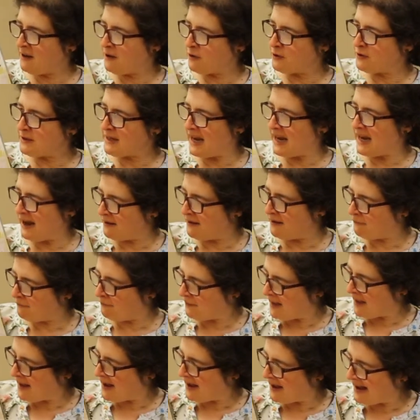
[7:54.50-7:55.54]
And learned
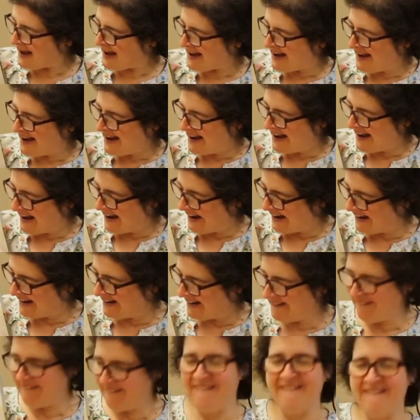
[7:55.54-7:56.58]
how to
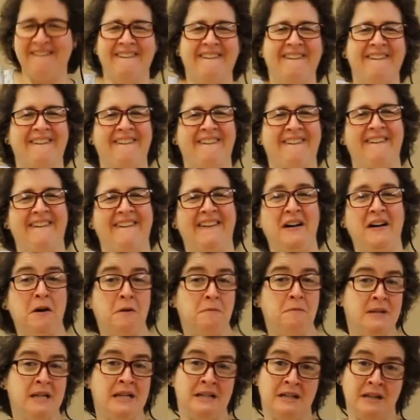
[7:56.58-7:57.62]
fly.
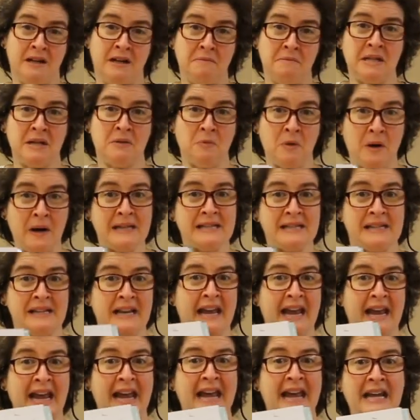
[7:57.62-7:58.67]
Humpty Dumpty
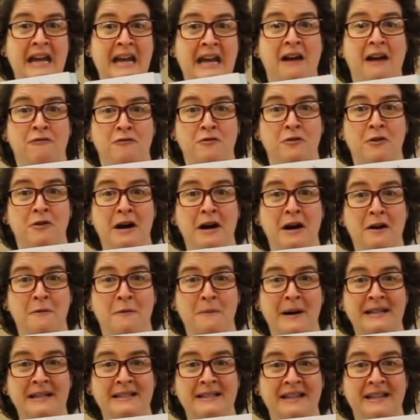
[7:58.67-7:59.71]
was an egg after
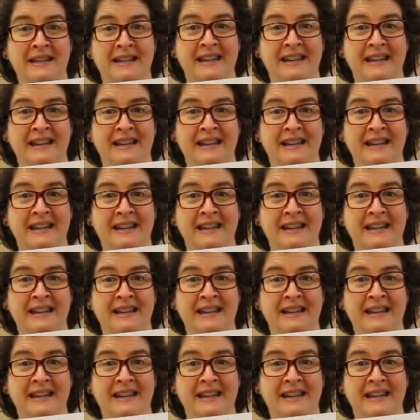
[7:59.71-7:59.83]
all,